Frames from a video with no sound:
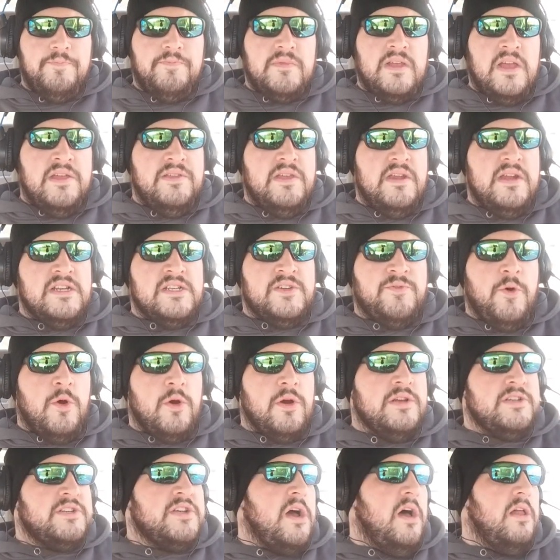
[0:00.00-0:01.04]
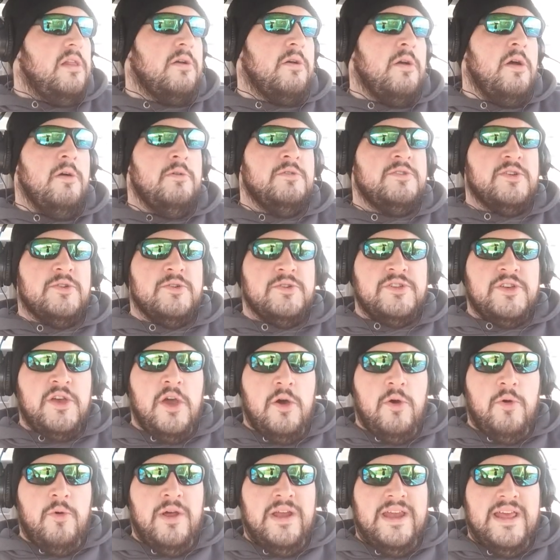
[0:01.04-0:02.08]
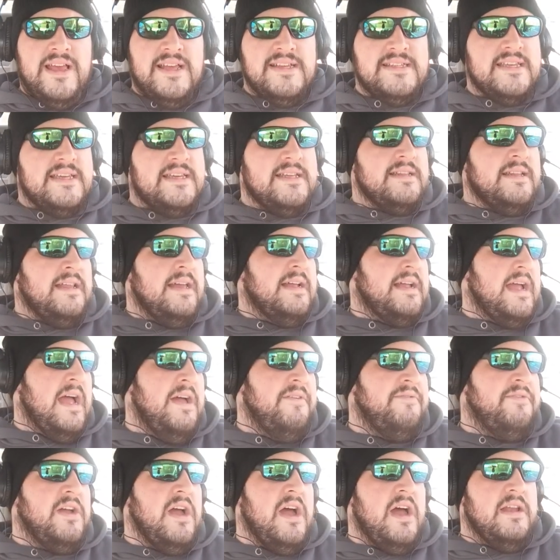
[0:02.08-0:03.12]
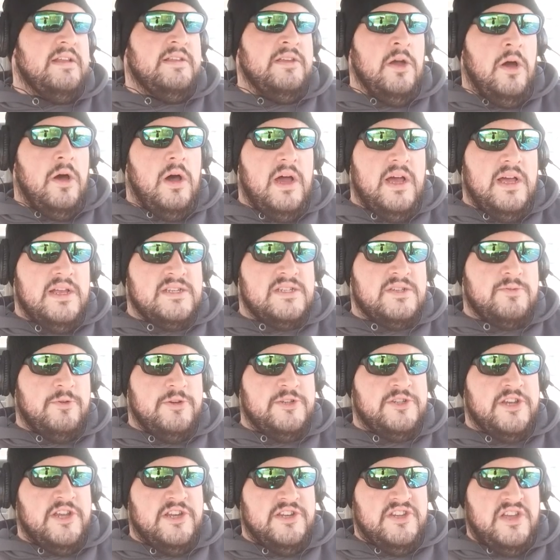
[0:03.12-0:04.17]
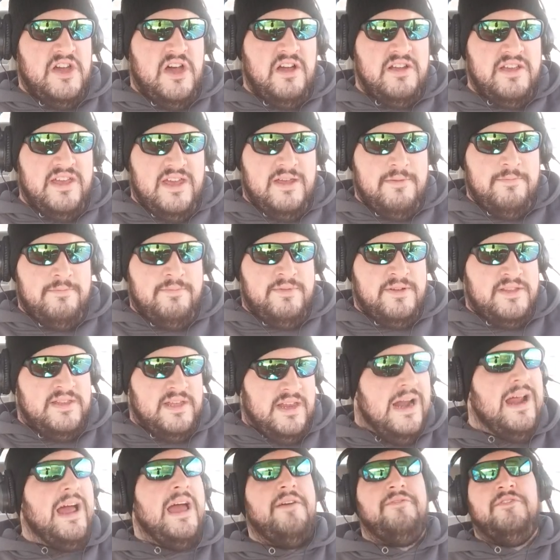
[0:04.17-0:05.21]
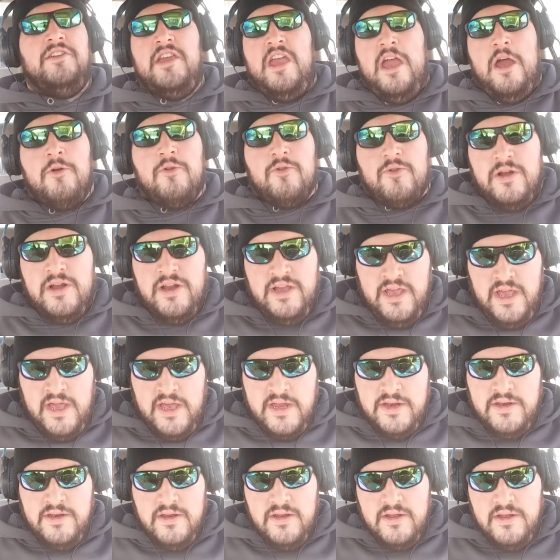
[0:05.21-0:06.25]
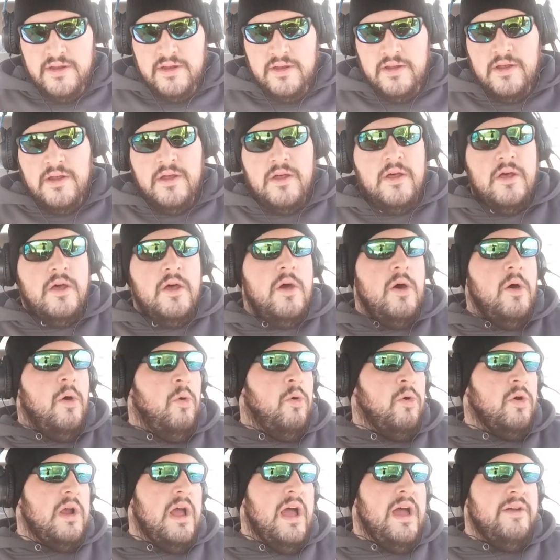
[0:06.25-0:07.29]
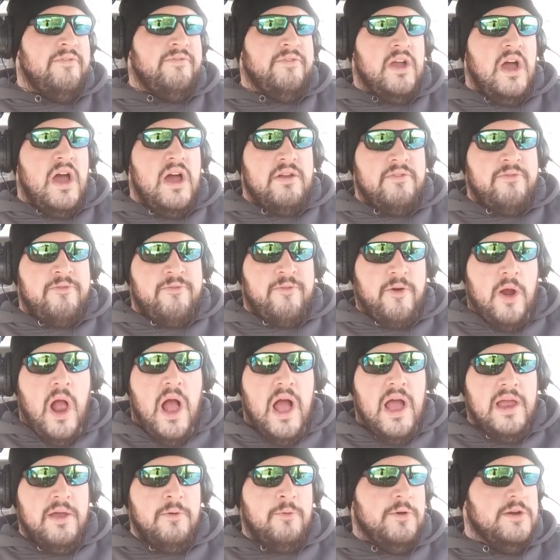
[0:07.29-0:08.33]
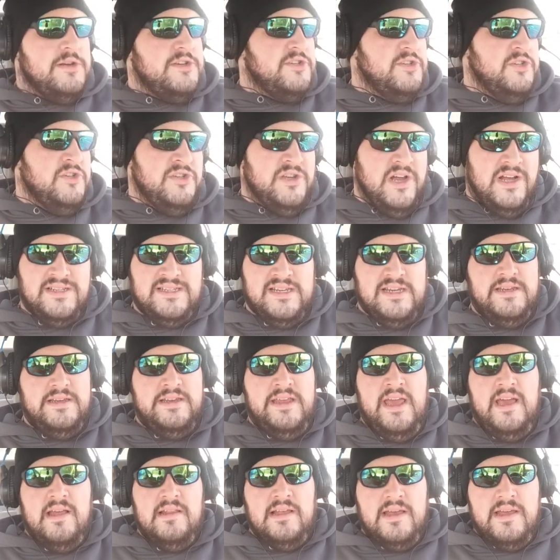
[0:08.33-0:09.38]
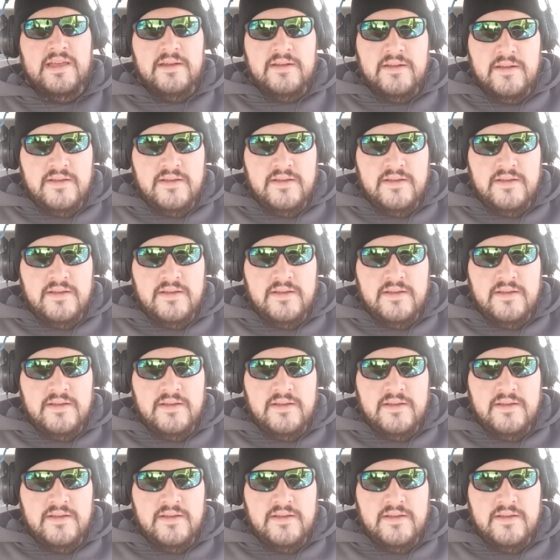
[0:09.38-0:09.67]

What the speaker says: And then as far as color hosers go in Is It, like, I've got Gust, which can tuck it, but then I have to counter it again. Or I've got Fry, which doesn't kill it.